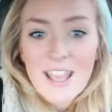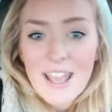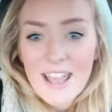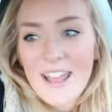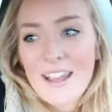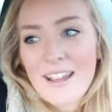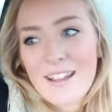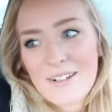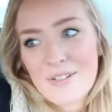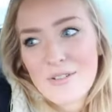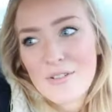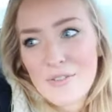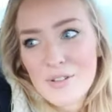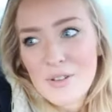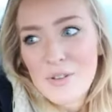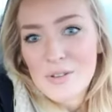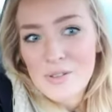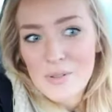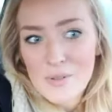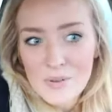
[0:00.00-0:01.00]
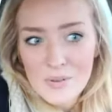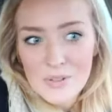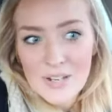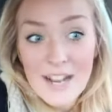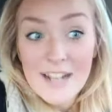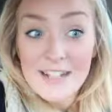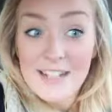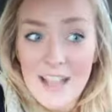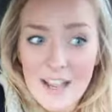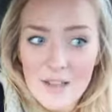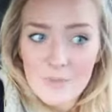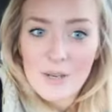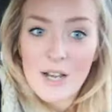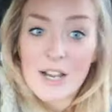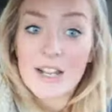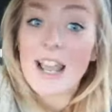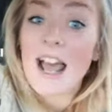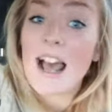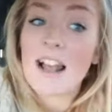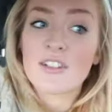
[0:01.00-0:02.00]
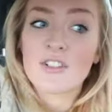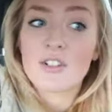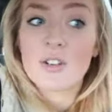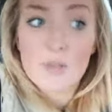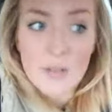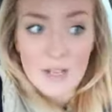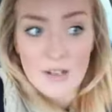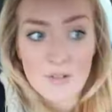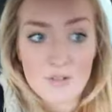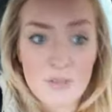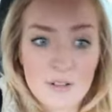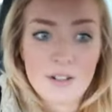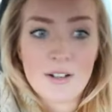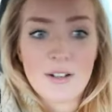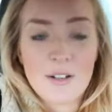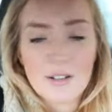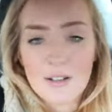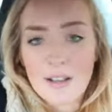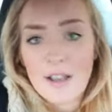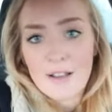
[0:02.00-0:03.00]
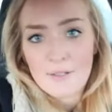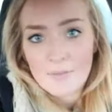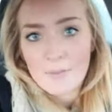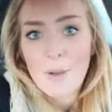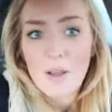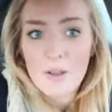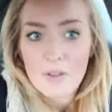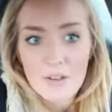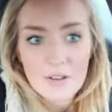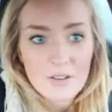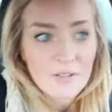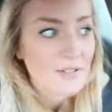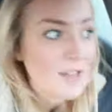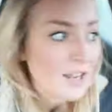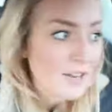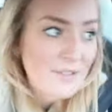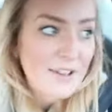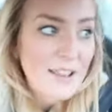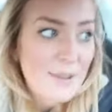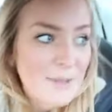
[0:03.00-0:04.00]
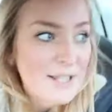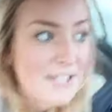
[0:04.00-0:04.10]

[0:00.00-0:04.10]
Yeah, or if you saw the next cat, it would be like cat 2-0. Hopefully that